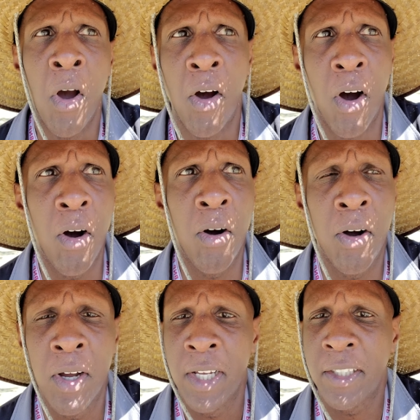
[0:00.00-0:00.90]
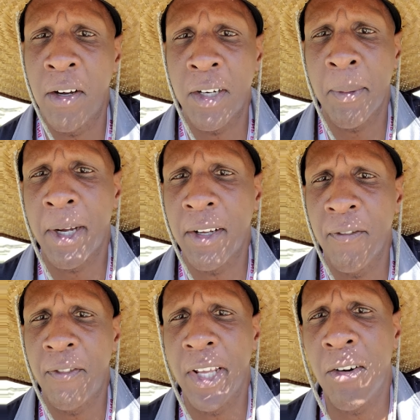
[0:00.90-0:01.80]
oh, talking about
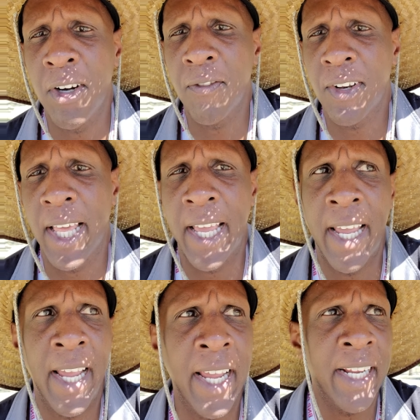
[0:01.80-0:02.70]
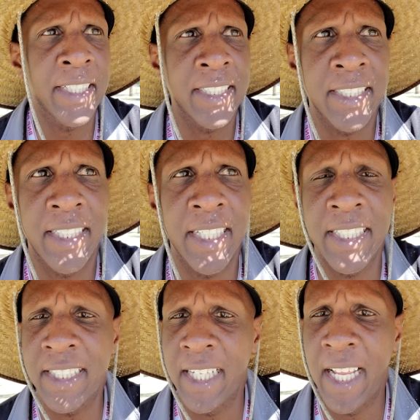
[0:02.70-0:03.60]
Confederate flags,
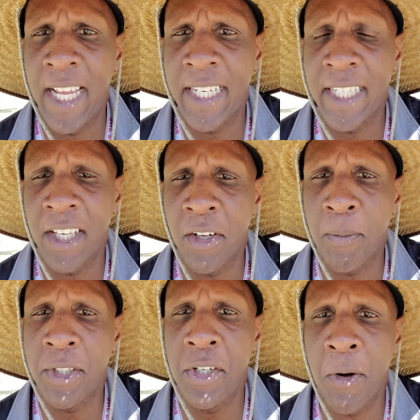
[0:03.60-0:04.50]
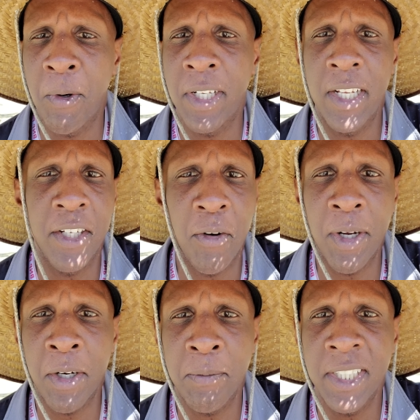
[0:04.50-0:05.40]
this and that and the other. But you know what? You know what
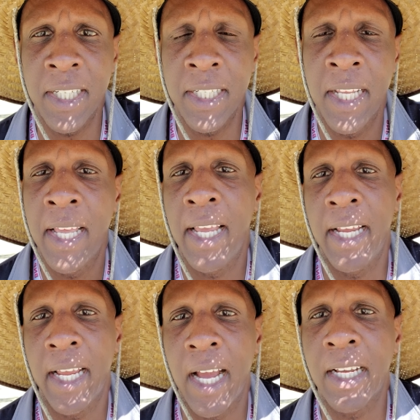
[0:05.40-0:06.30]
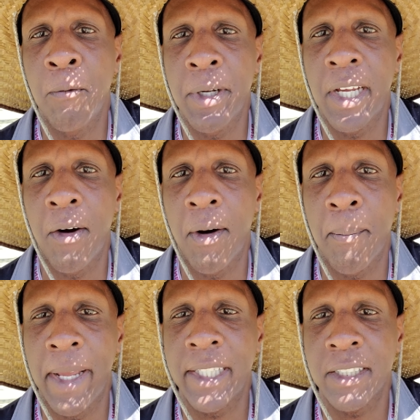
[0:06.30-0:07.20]
I'm saying? Hey, how can we go out
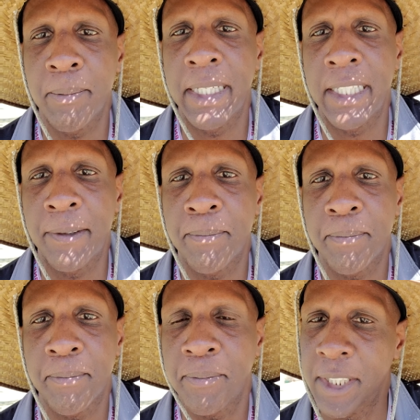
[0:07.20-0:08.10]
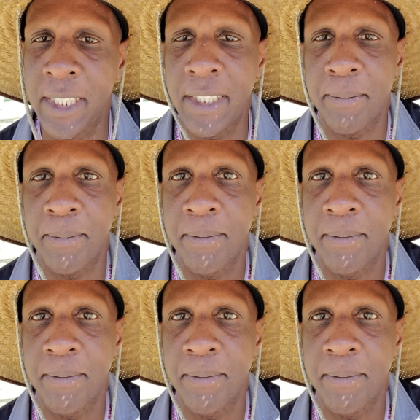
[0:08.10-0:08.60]
and make some money? That's it.